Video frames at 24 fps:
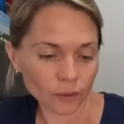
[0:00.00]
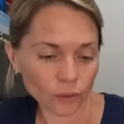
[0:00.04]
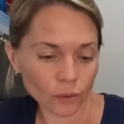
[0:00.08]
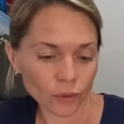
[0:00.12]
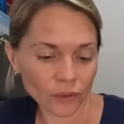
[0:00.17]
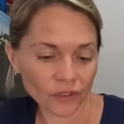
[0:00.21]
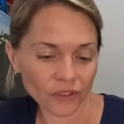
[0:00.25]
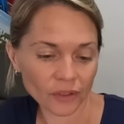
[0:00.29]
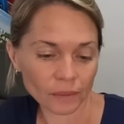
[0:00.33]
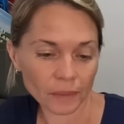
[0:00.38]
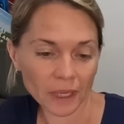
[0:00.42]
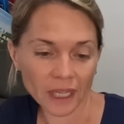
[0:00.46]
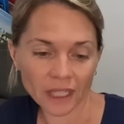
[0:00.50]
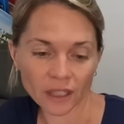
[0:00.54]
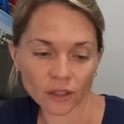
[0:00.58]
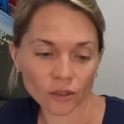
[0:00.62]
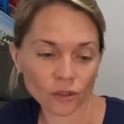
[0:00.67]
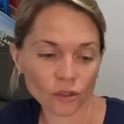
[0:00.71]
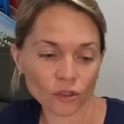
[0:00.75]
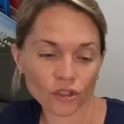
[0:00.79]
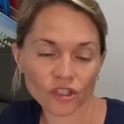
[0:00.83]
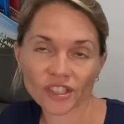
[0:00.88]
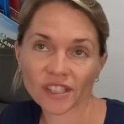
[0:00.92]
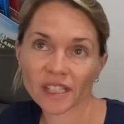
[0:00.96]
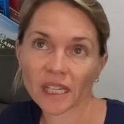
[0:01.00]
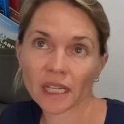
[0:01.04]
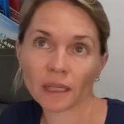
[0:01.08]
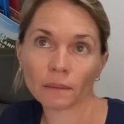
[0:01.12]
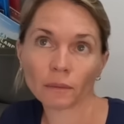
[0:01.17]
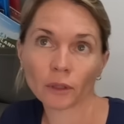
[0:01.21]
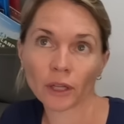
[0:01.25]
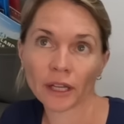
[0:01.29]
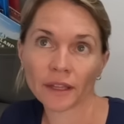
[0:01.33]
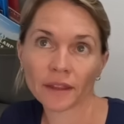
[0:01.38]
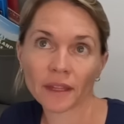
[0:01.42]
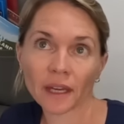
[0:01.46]
Awesome. And it'll just keep
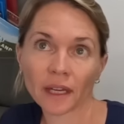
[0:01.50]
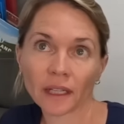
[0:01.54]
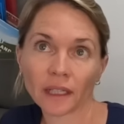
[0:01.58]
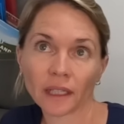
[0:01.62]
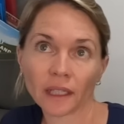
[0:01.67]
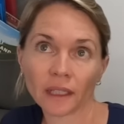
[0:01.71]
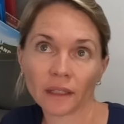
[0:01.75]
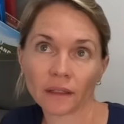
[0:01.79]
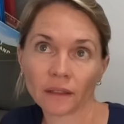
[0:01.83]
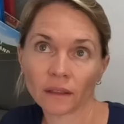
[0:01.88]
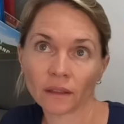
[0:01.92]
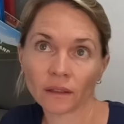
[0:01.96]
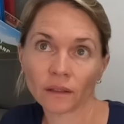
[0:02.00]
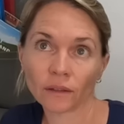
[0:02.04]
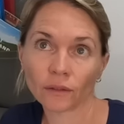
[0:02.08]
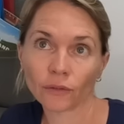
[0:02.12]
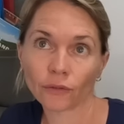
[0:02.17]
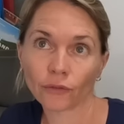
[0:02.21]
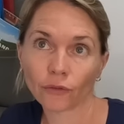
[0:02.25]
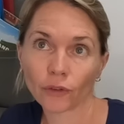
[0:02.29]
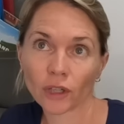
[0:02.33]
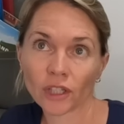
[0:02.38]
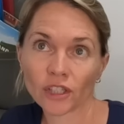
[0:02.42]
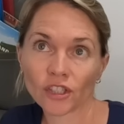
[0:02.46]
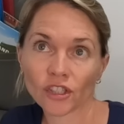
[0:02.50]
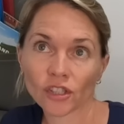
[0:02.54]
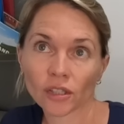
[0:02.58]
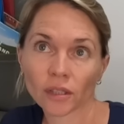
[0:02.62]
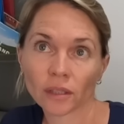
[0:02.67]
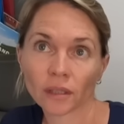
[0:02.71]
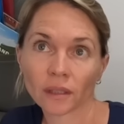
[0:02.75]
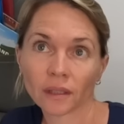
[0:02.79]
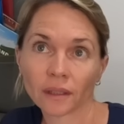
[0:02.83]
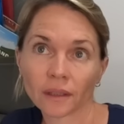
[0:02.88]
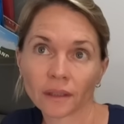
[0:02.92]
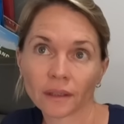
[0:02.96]
like that in the fridge.
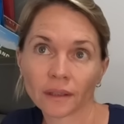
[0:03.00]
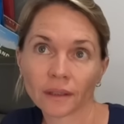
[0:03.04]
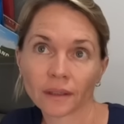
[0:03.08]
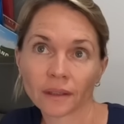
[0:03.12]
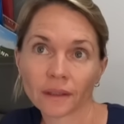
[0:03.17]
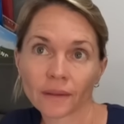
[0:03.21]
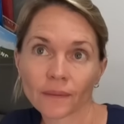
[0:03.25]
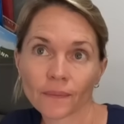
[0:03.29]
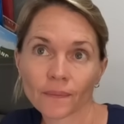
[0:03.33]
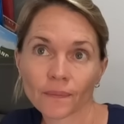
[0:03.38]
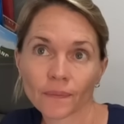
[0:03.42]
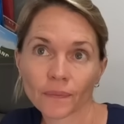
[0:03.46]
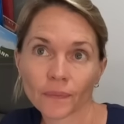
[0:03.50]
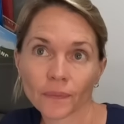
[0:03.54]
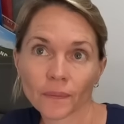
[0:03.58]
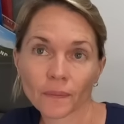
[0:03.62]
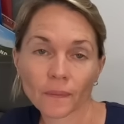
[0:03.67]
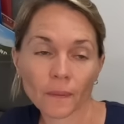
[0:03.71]
Yeah, because it's cryovac.